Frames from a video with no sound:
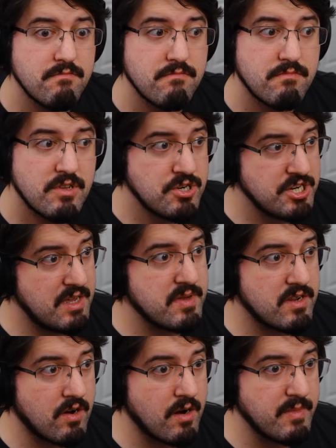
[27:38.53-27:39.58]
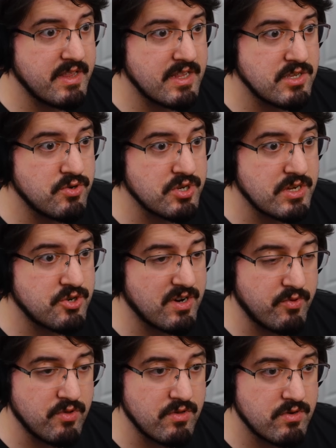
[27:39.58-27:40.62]
They're cheap in an army that's usually
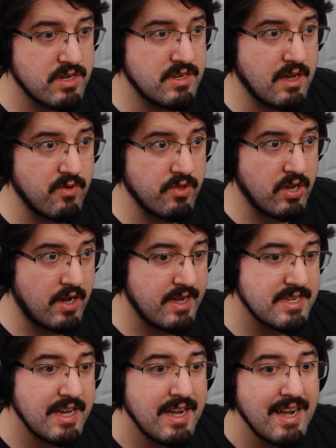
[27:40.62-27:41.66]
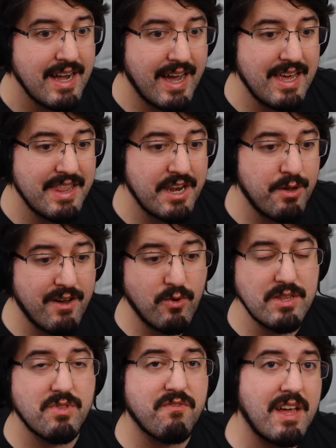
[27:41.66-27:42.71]
triple to double the cost. And then you have ones
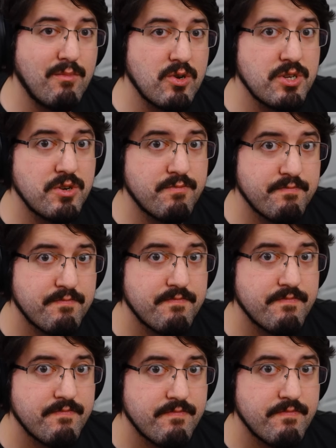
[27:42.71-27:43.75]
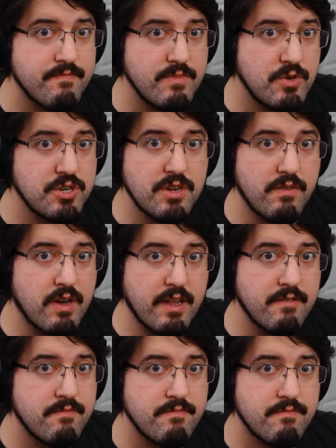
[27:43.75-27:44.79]
with flamers who you shouldn't run.
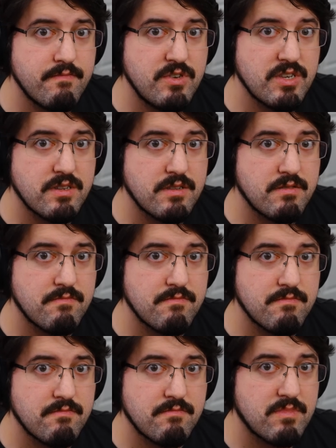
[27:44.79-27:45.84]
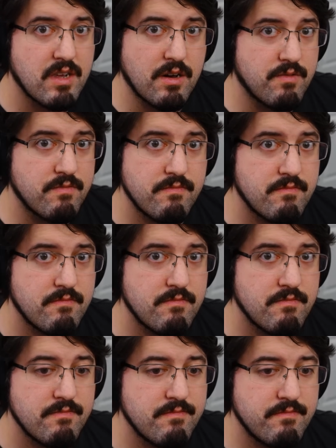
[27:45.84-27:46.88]
Just don't.
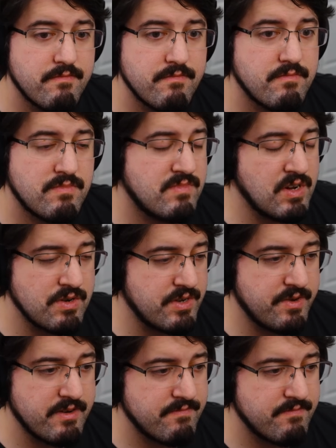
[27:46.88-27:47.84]
Don't do it.